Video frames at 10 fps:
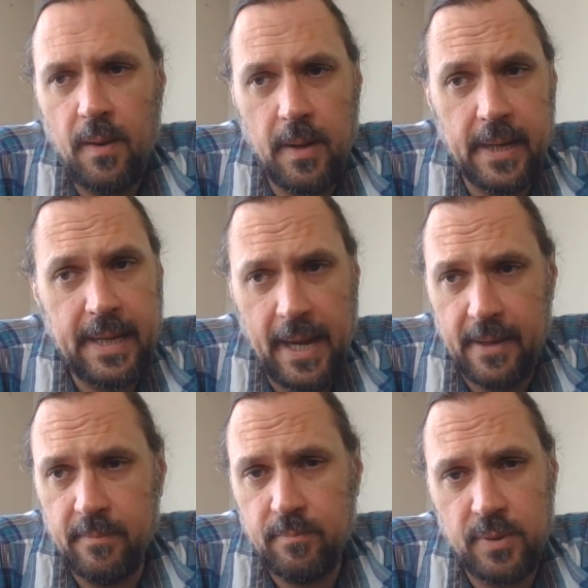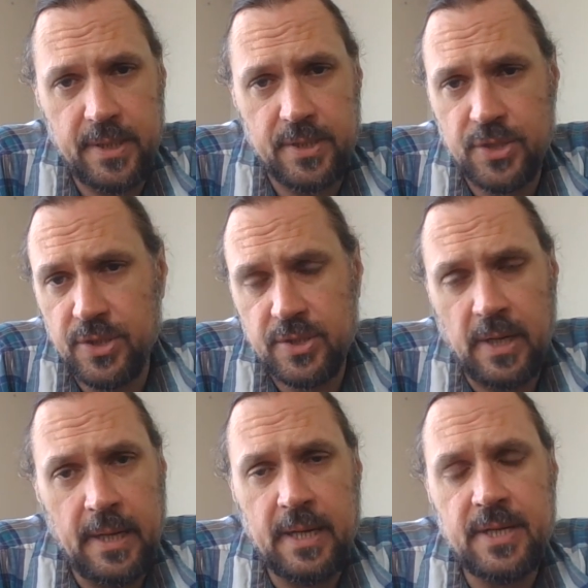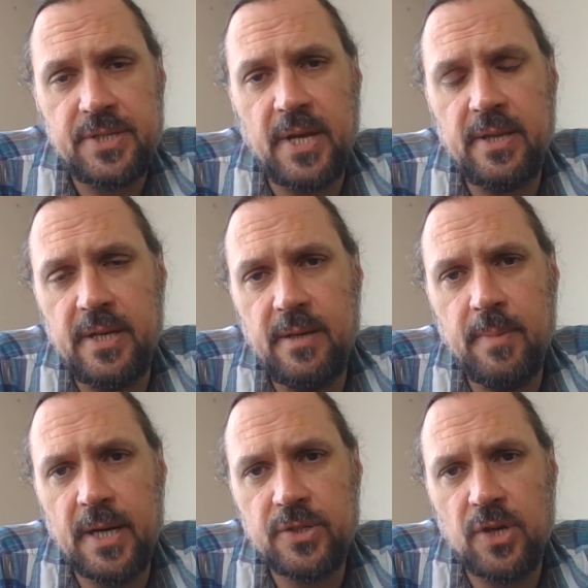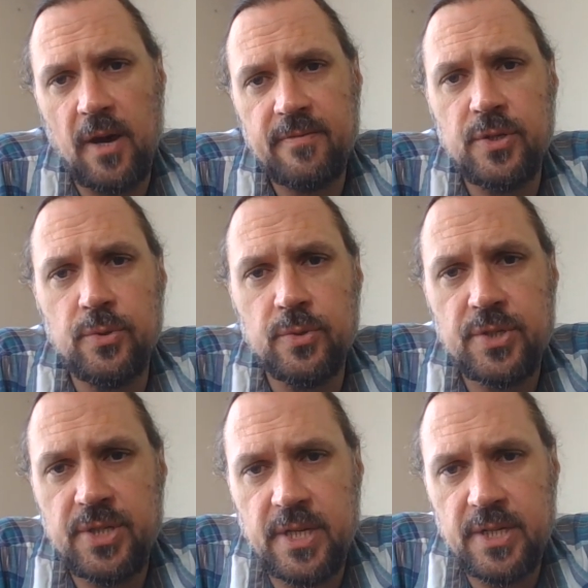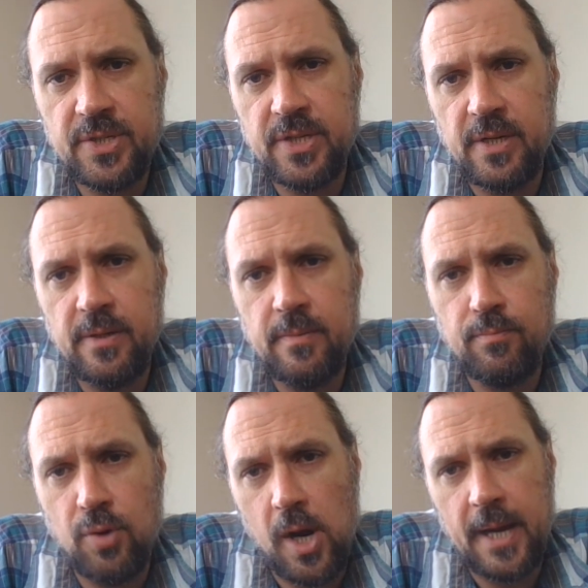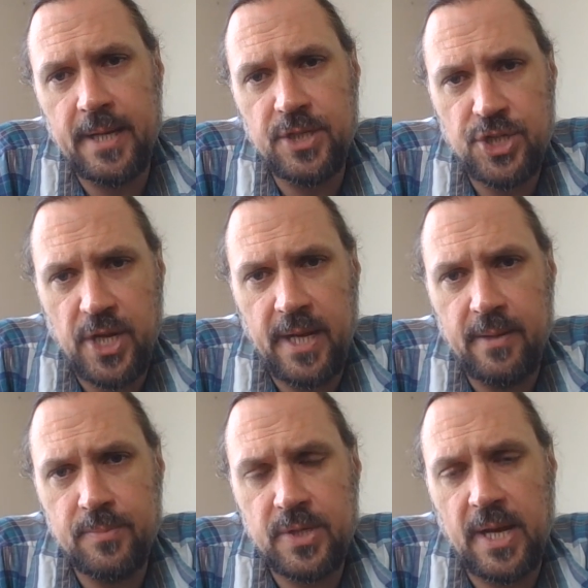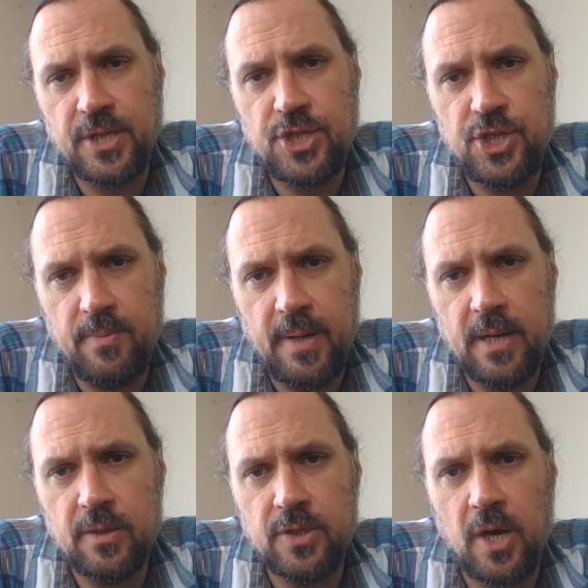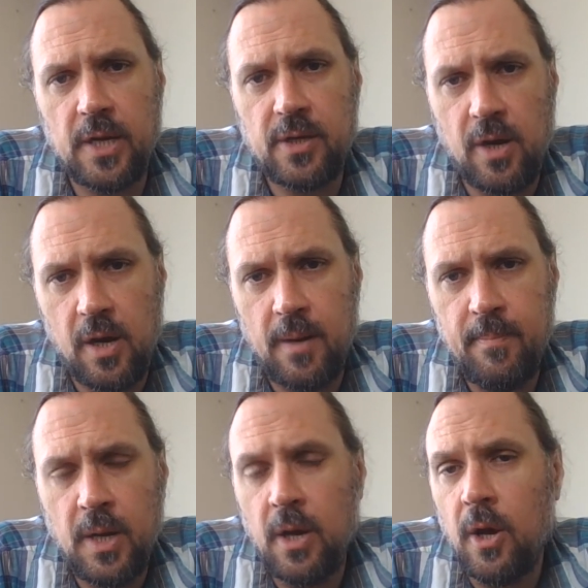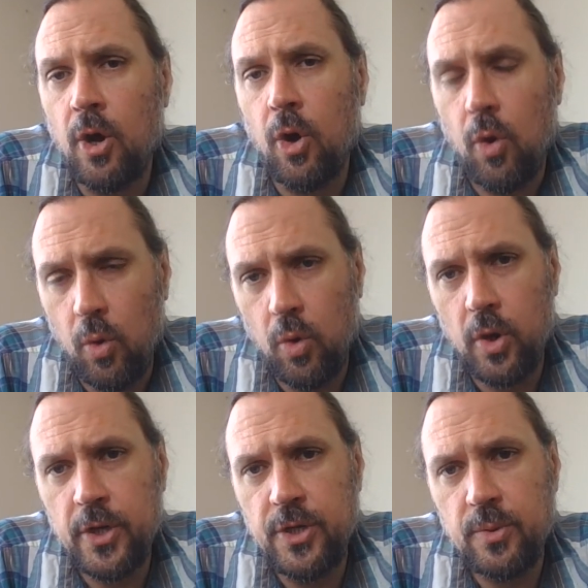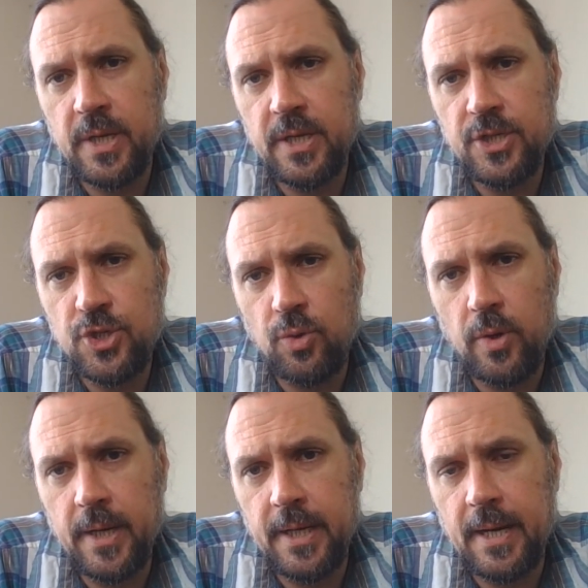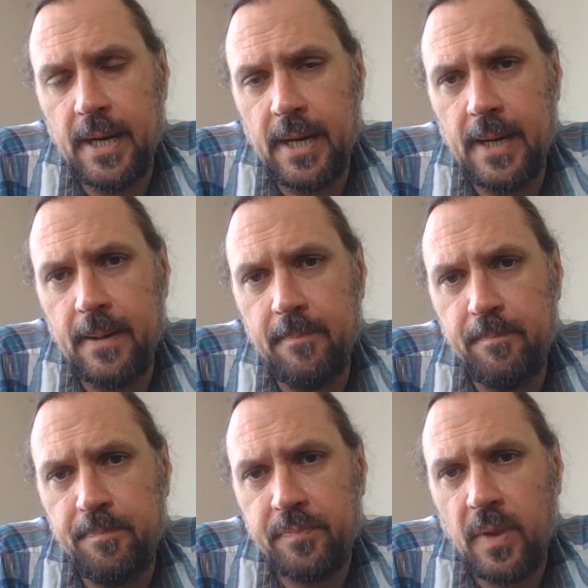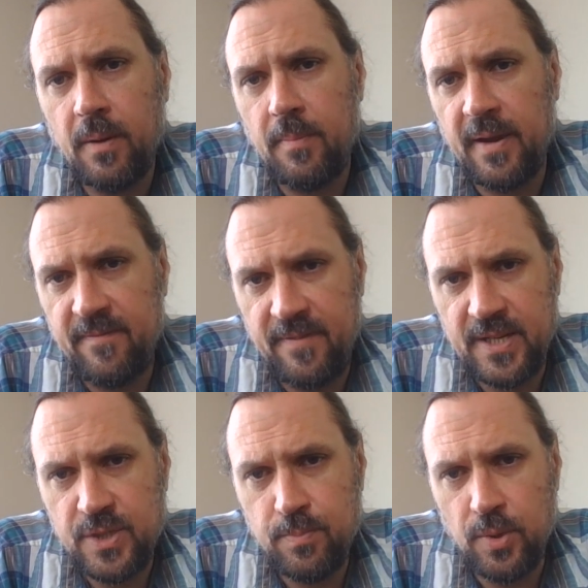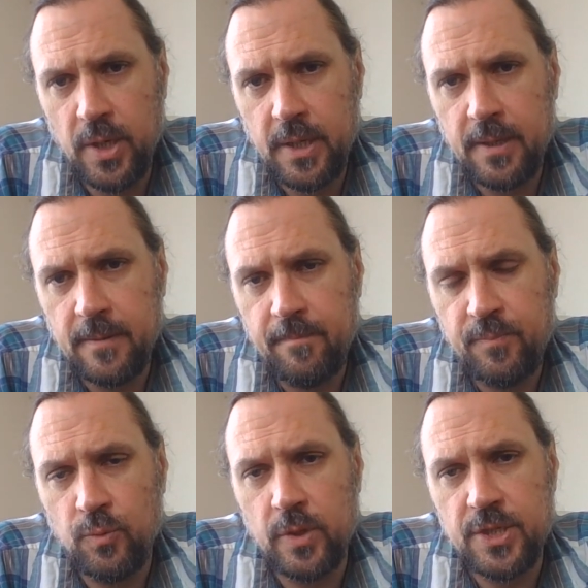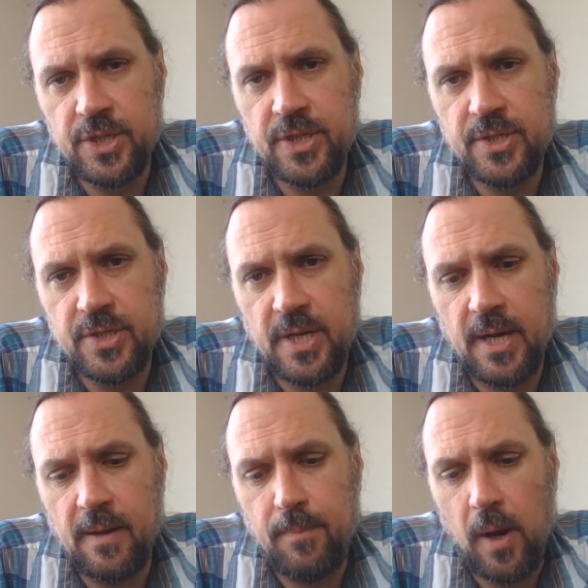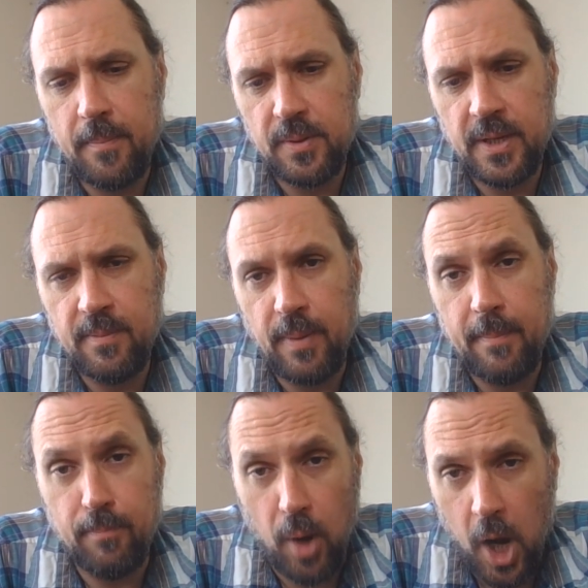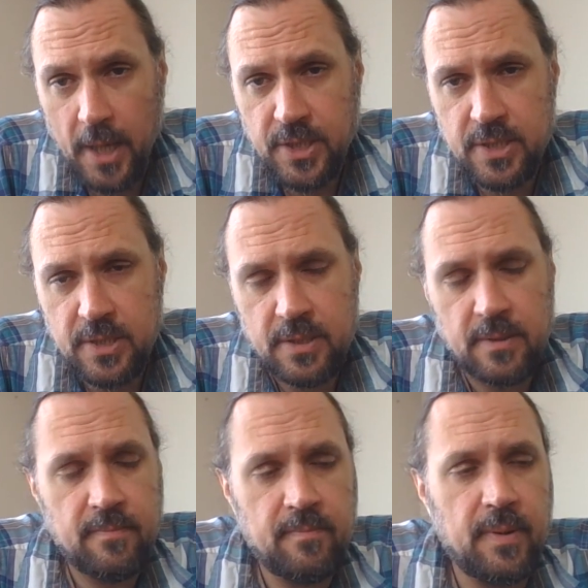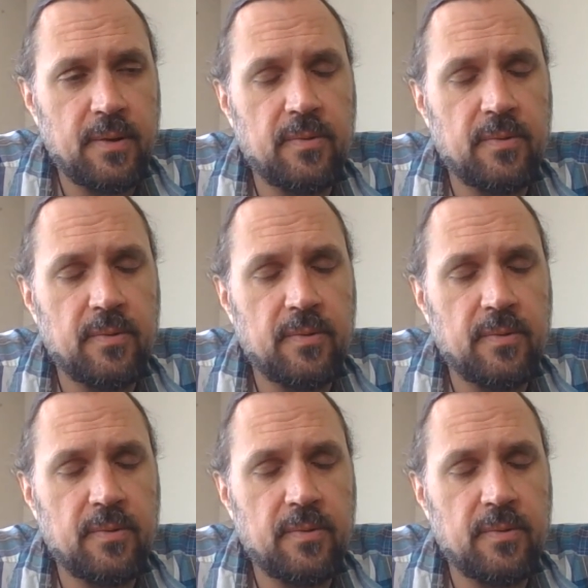again, please just send the emails off to citizenbrianjames@gmail.com, or you can join my Facebook, which is populated by bots, by